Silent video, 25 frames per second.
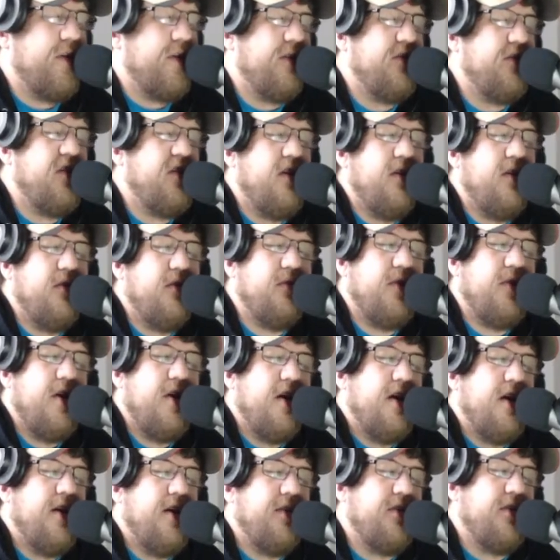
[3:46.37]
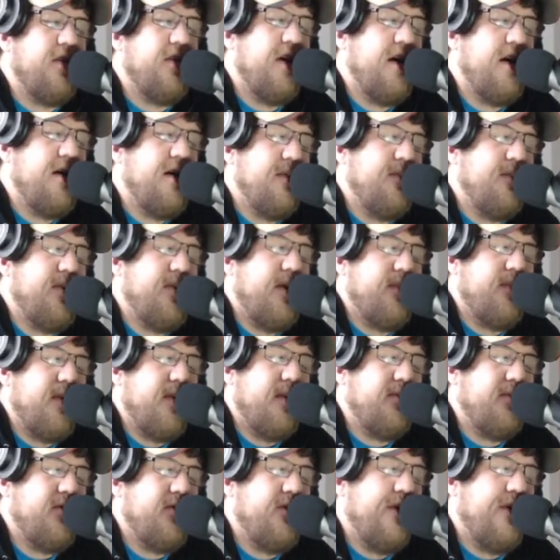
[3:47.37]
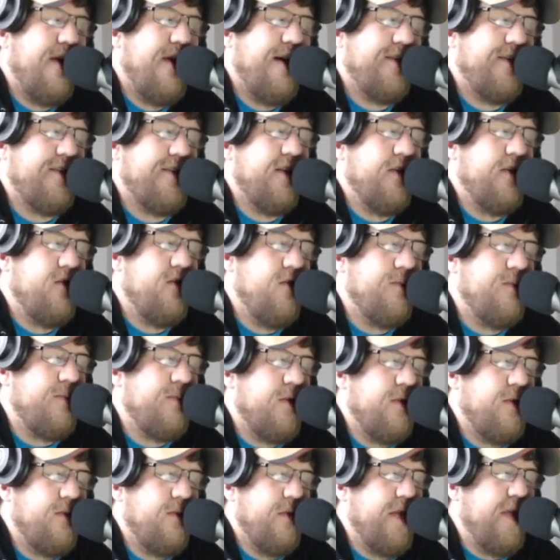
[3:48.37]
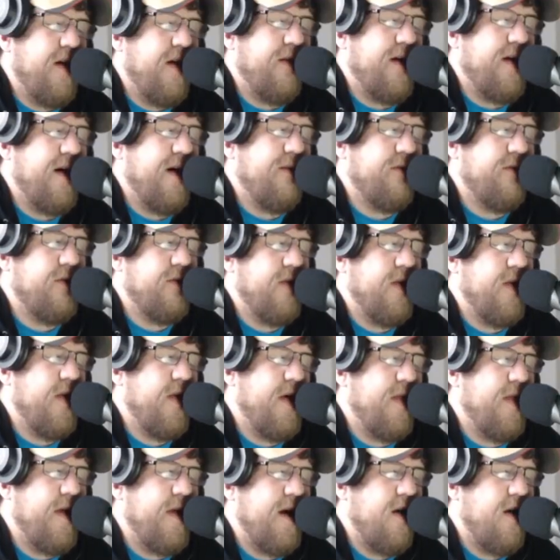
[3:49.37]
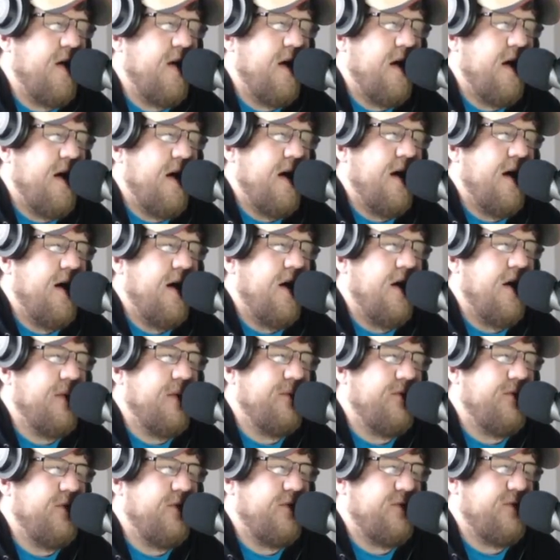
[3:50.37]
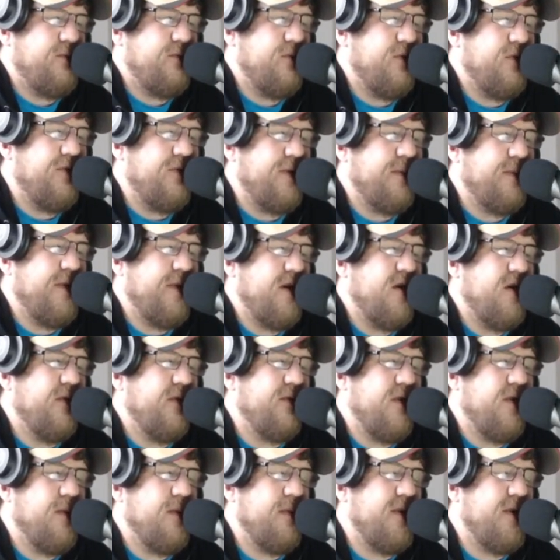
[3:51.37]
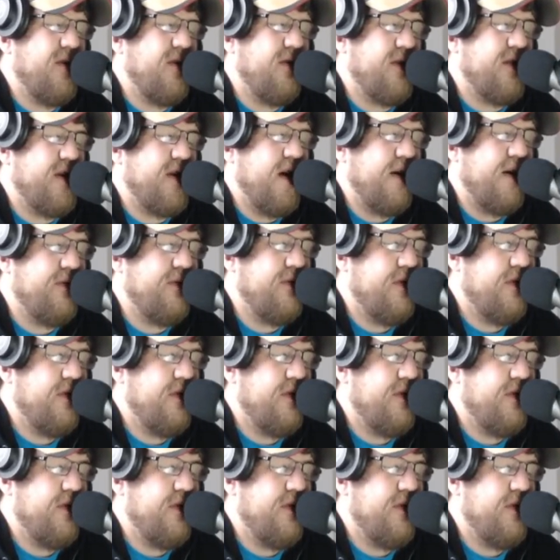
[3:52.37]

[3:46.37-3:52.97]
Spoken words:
give a slight bump up to Austin Hooper without Calvin Ridley there, just with some of the over-the-middle stuff.